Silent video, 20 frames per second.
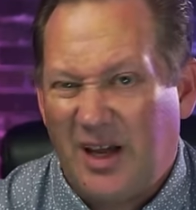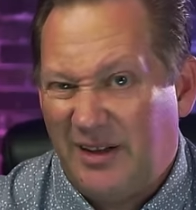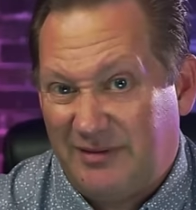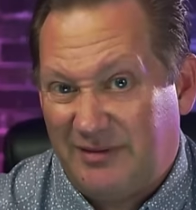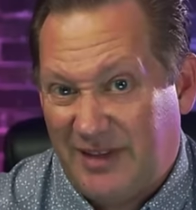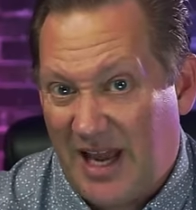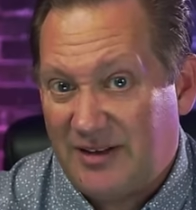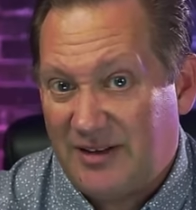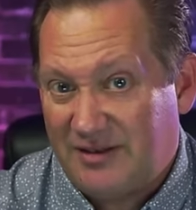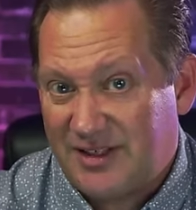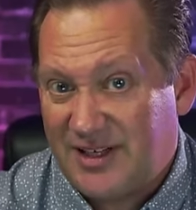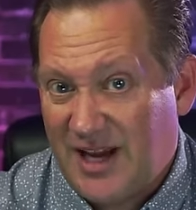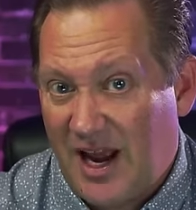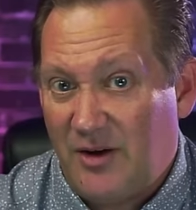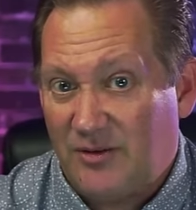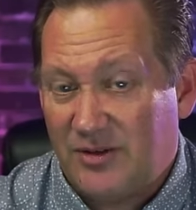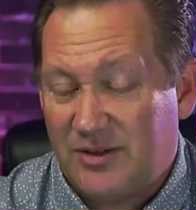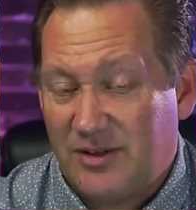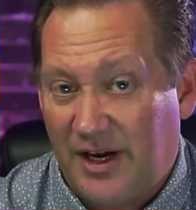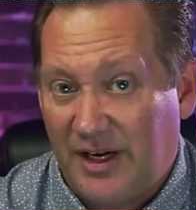That
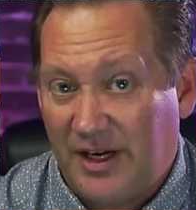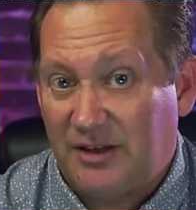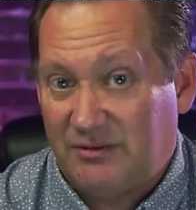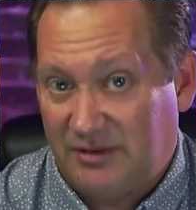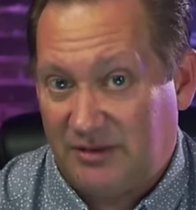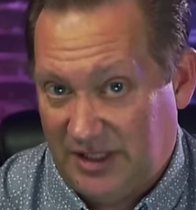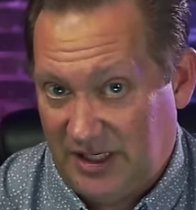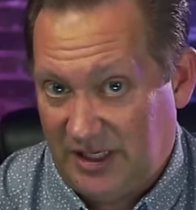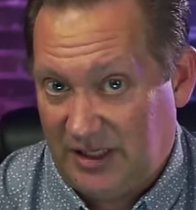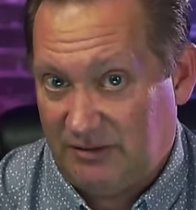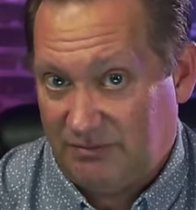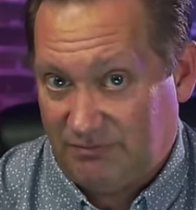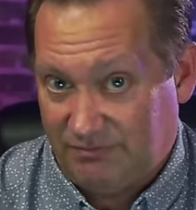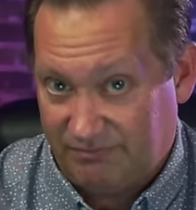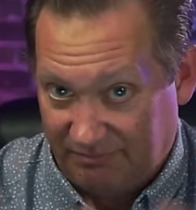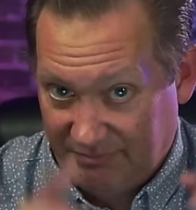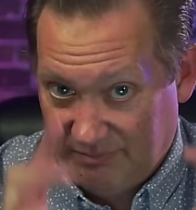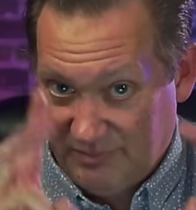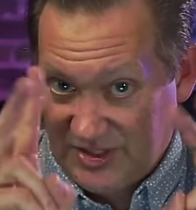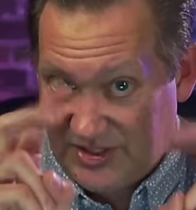sounds like the
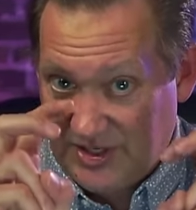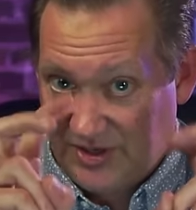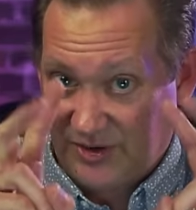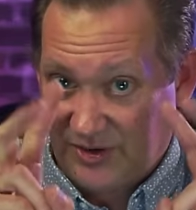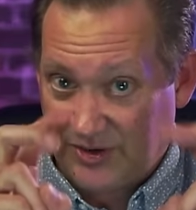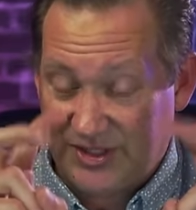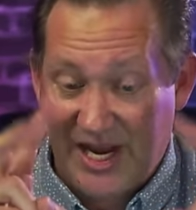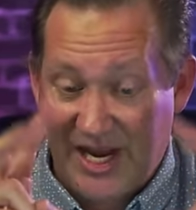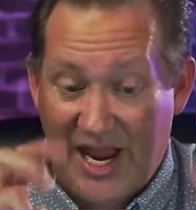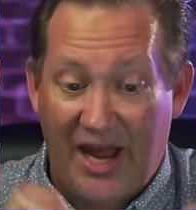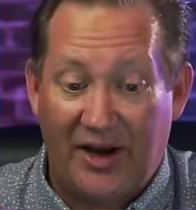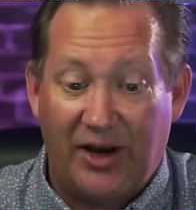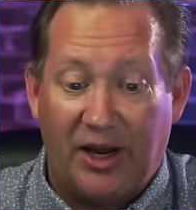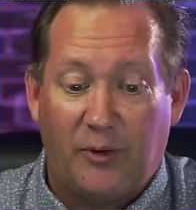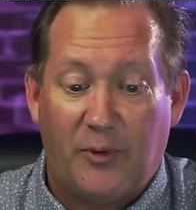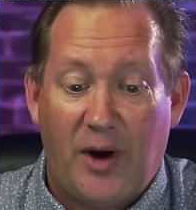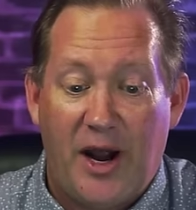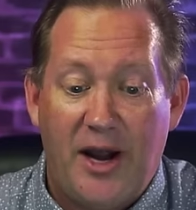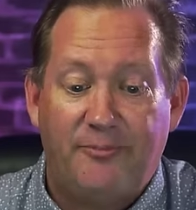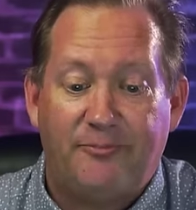misunderstanding,
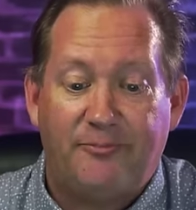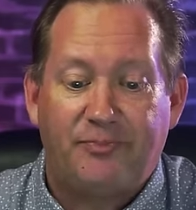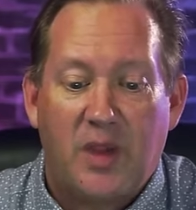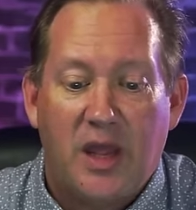right?